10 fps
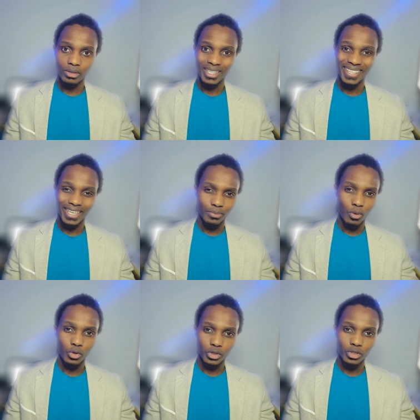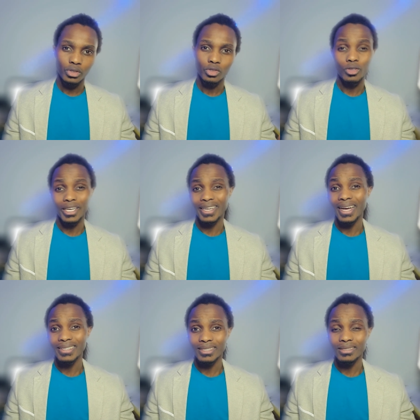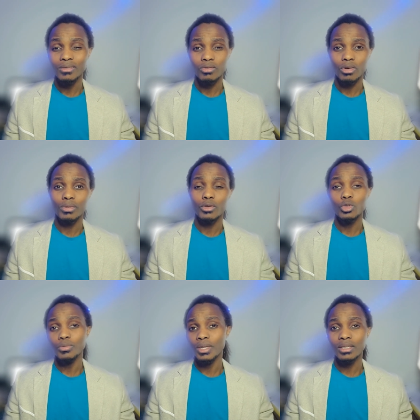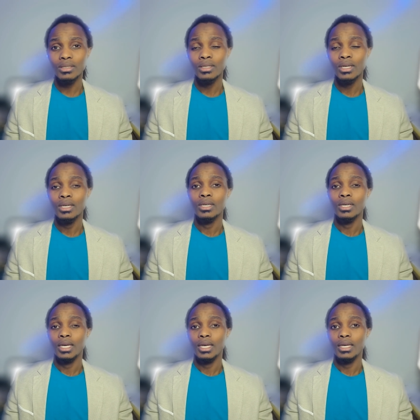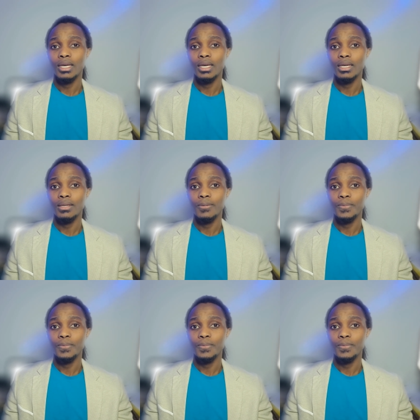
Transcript: exposure to the content from news media and